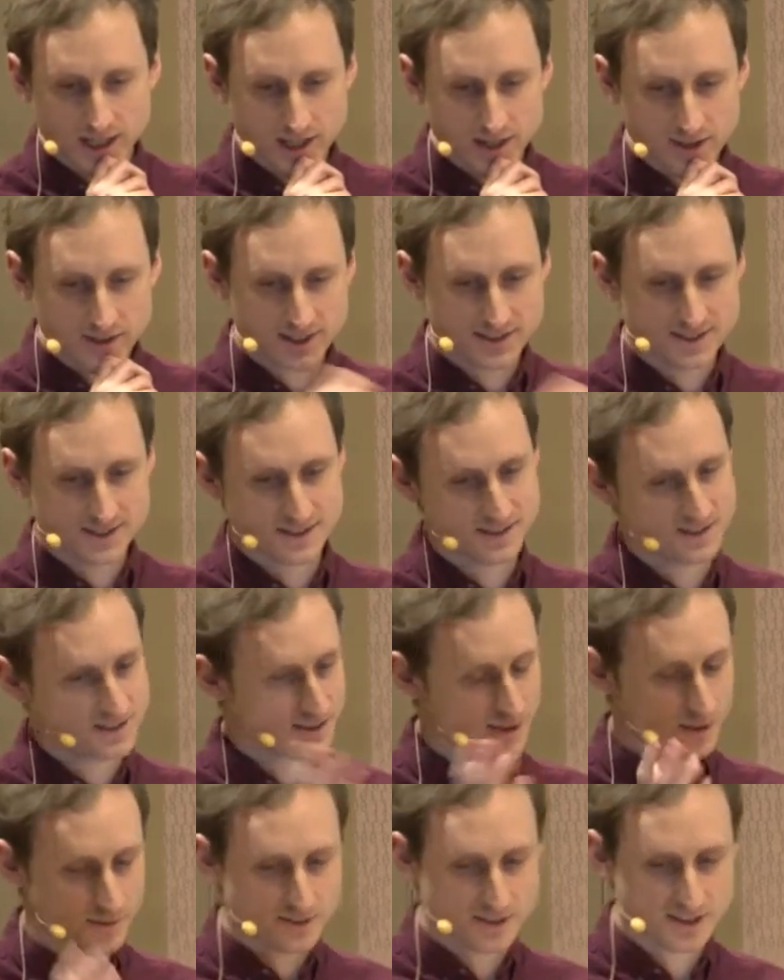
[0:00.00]
This is
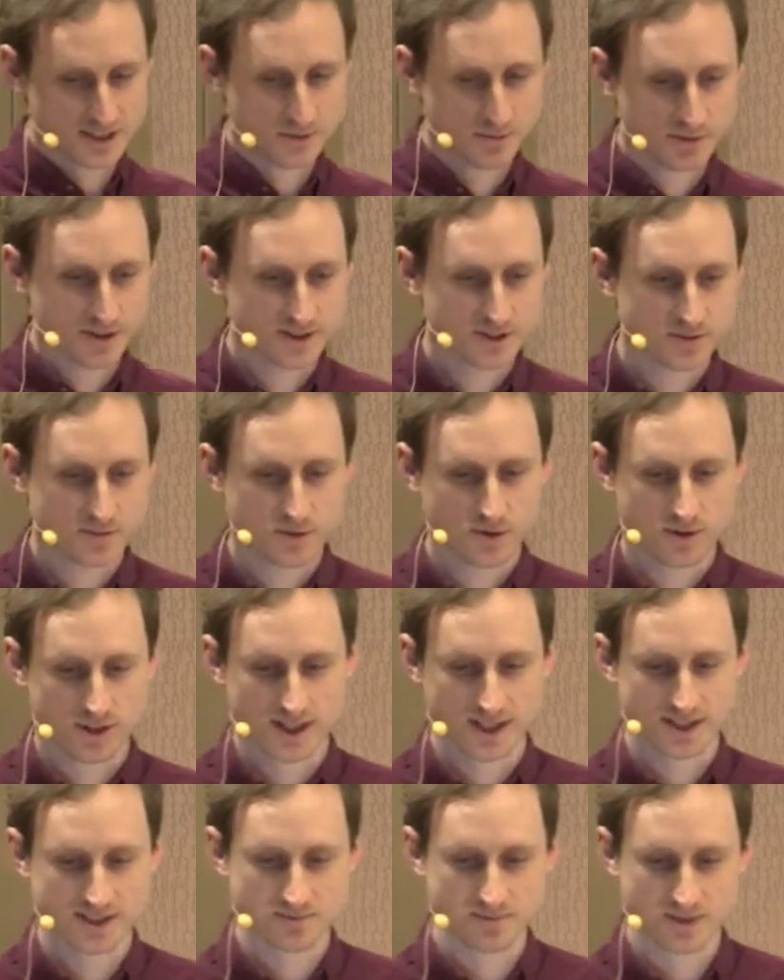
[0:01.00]
obviously a principle
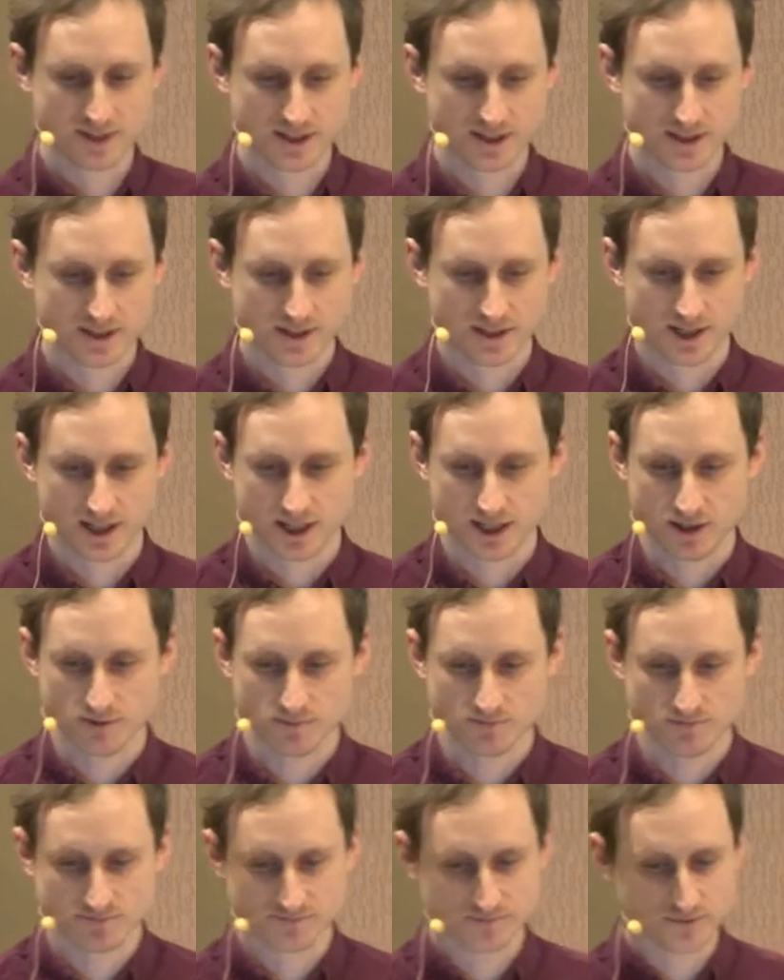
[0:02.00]
that has been
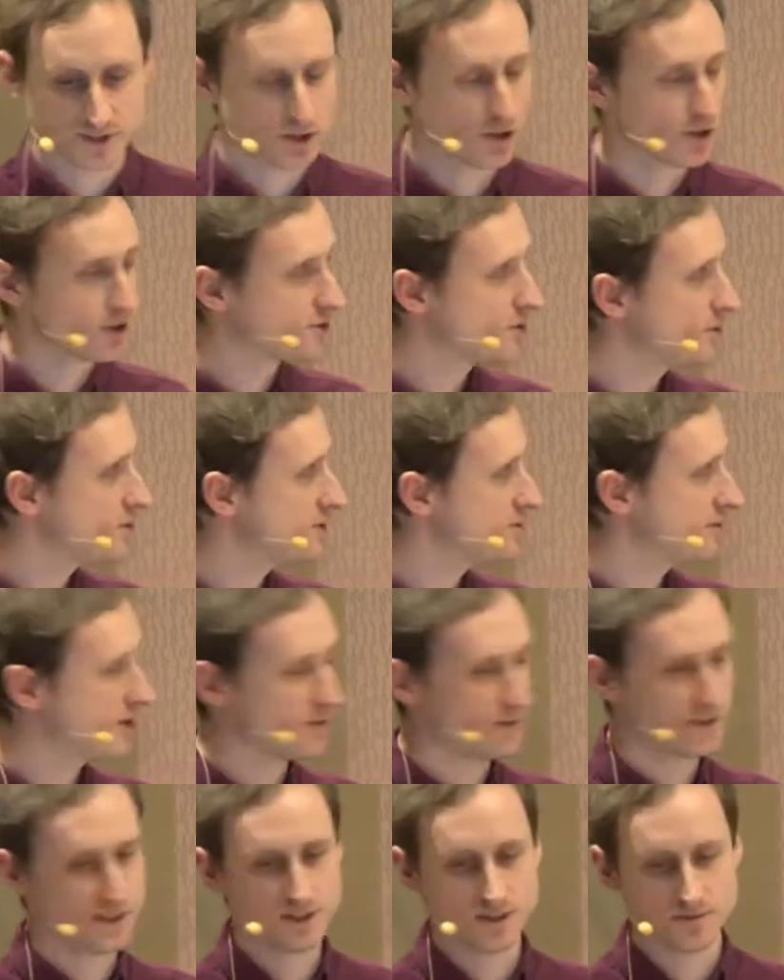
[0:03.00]
long talked about
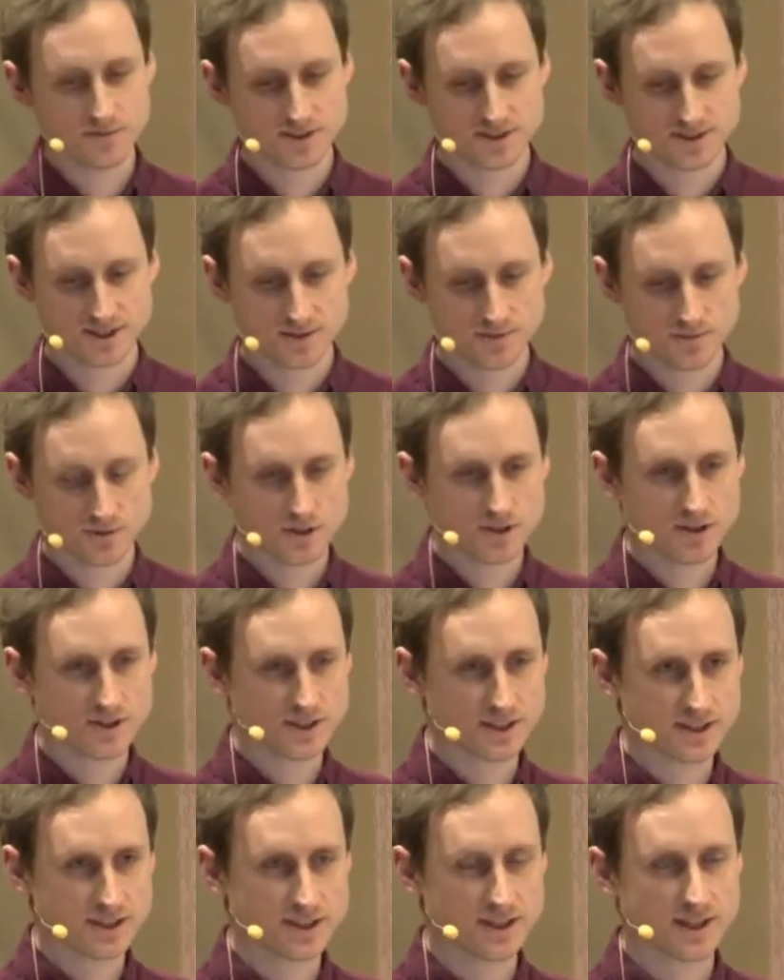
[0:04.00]
within the museum world,
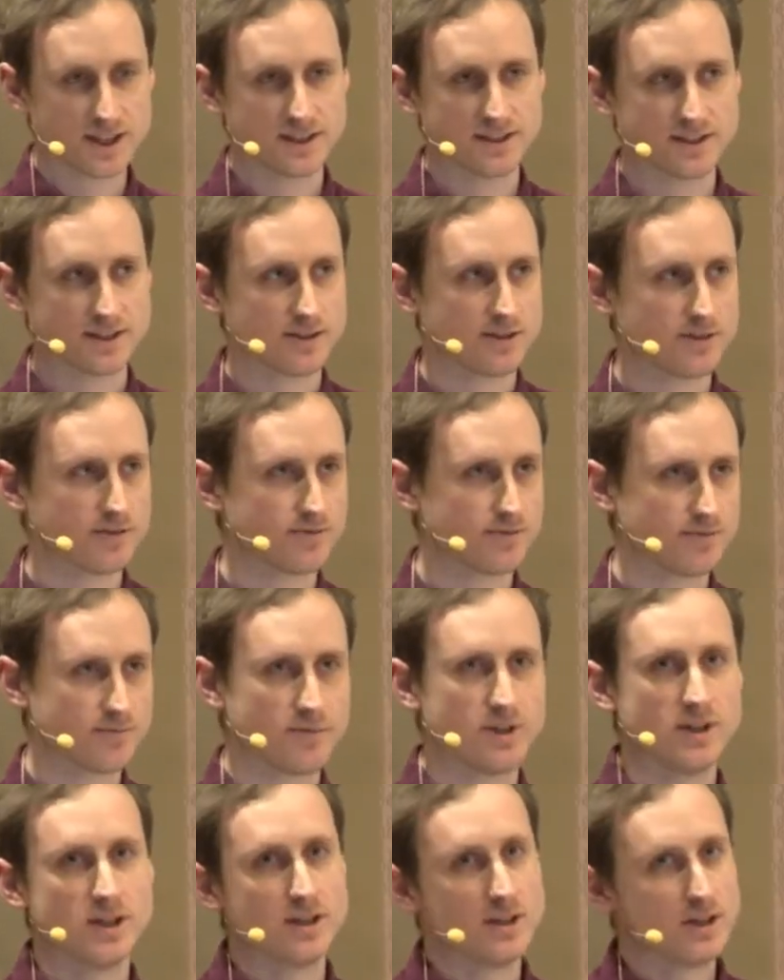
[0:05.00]
and the idea of
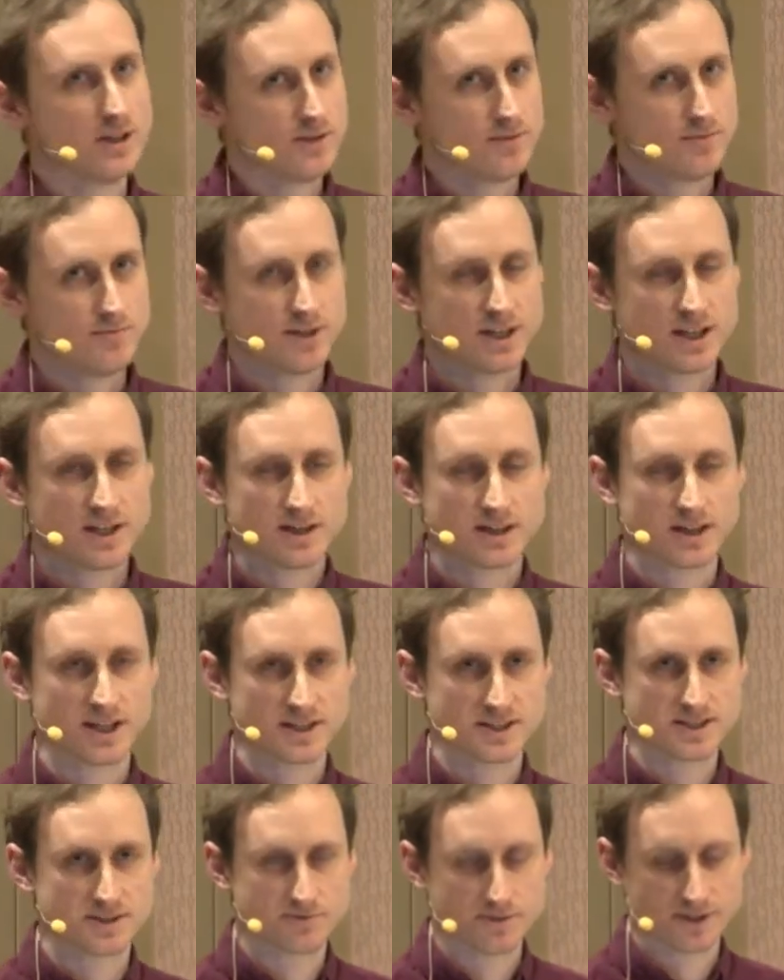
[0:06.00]
making
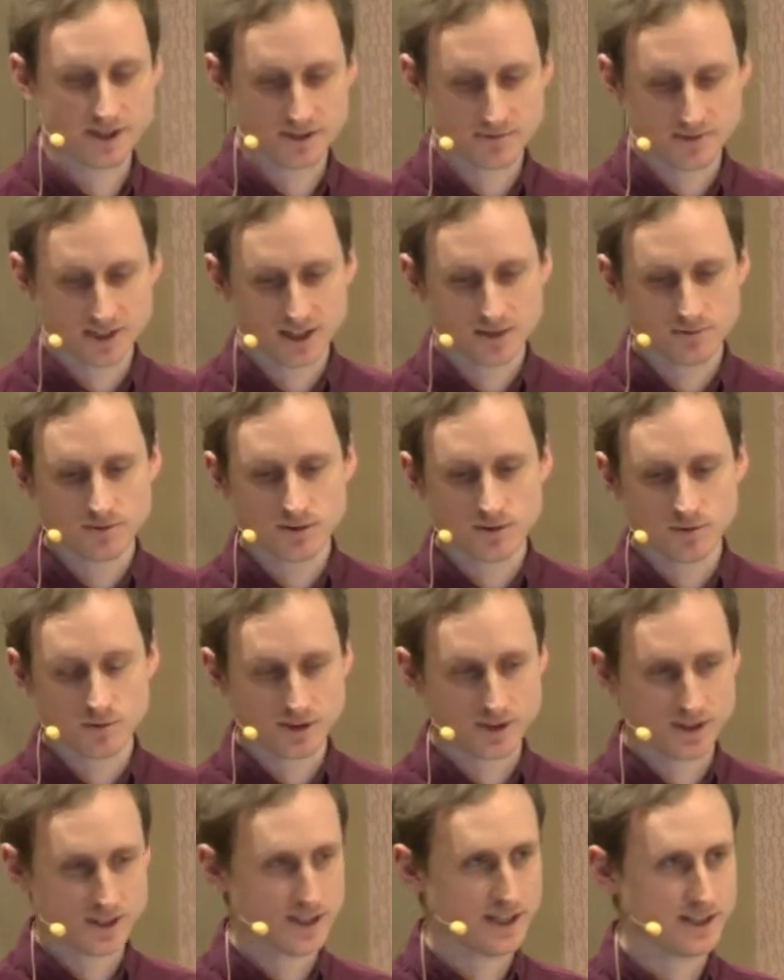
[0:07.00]
collections freely available,
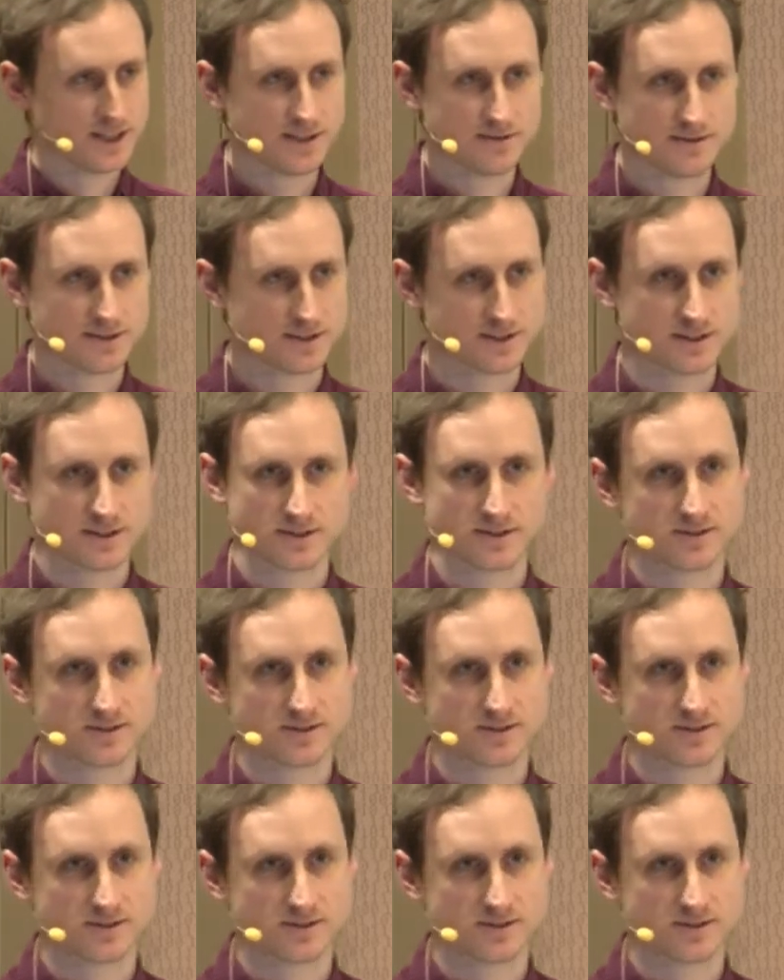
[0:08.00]
with the idea of just